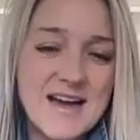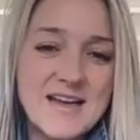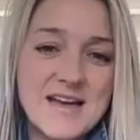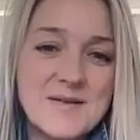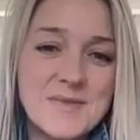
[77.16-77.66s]
I
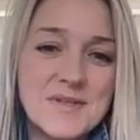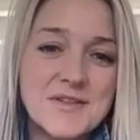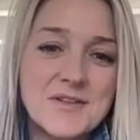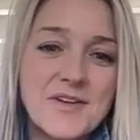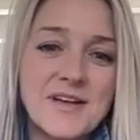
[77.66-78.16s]
am a
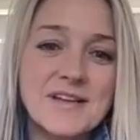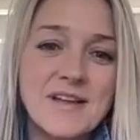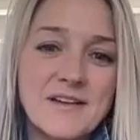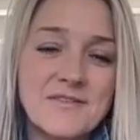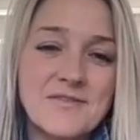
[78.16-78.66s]
certified
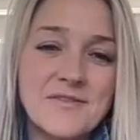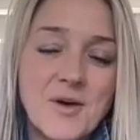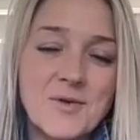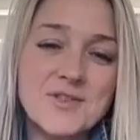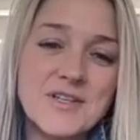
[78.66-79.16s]
life
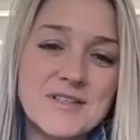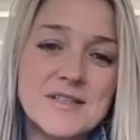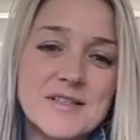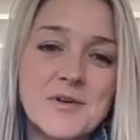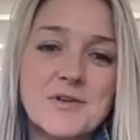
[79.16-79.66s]
coach and
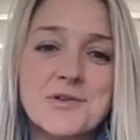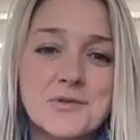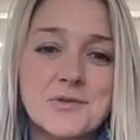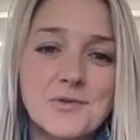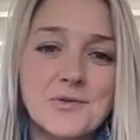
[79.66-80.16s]

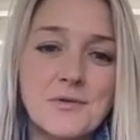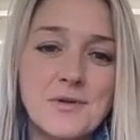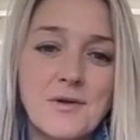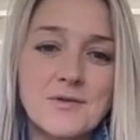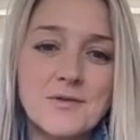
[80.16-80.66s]
spiritual growth
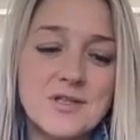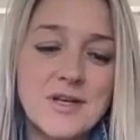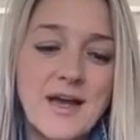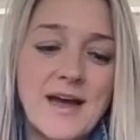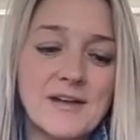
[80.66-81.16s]
coach
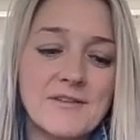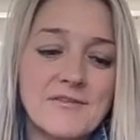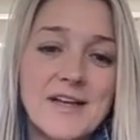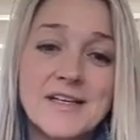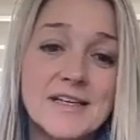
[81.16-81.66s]
at
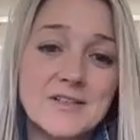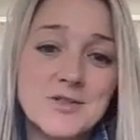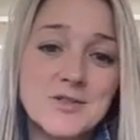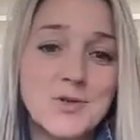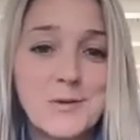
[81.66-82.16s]
Finding
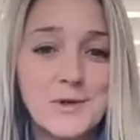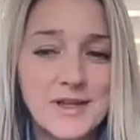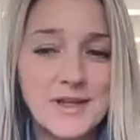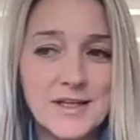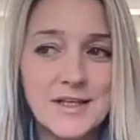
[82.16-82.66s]
Joy
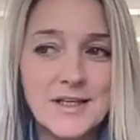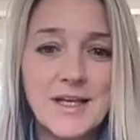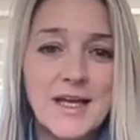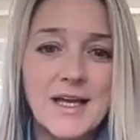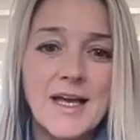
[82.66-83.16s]
Within.
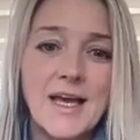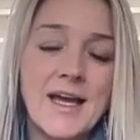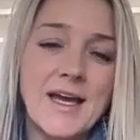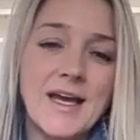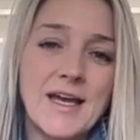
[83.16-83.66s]

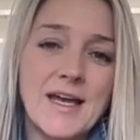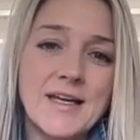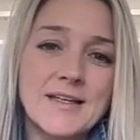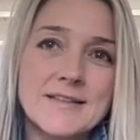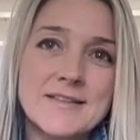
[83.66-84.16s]

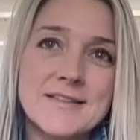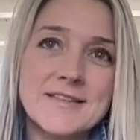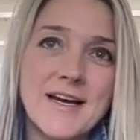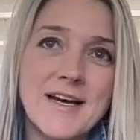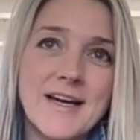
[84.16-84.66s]
And
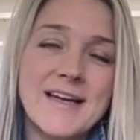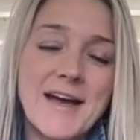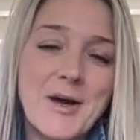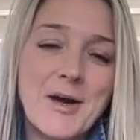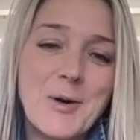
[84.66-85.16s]
I
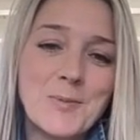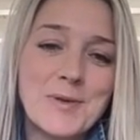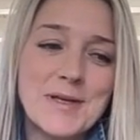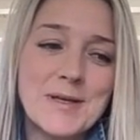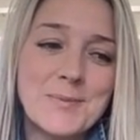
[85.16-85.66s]
help
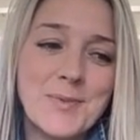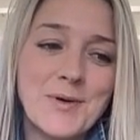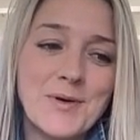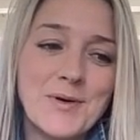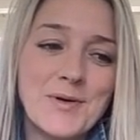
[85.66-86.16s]

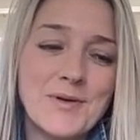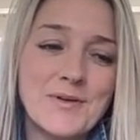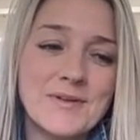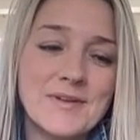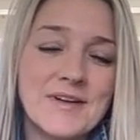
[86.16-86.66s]

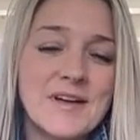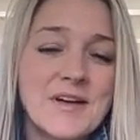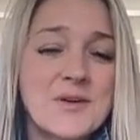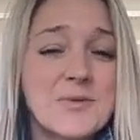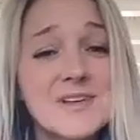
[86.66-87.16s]
people
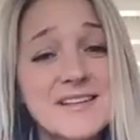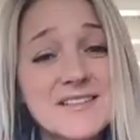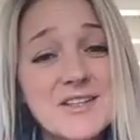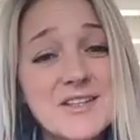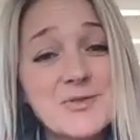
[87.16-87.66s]
really get
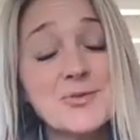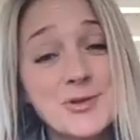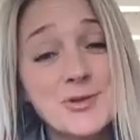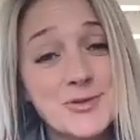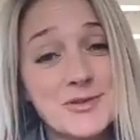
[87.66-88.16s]
to the
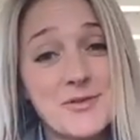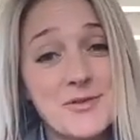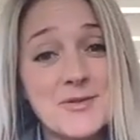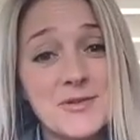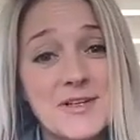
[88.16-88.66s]
root of
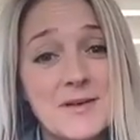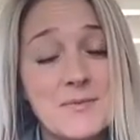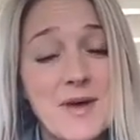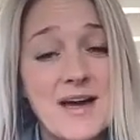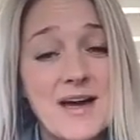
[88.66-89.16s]
what's holding
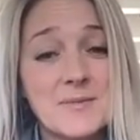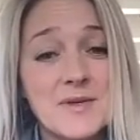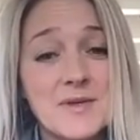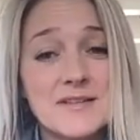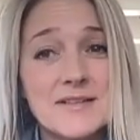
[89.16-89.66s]
them back,
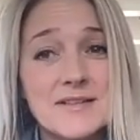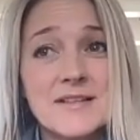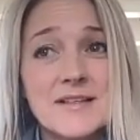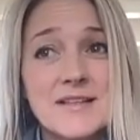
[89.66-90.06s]
because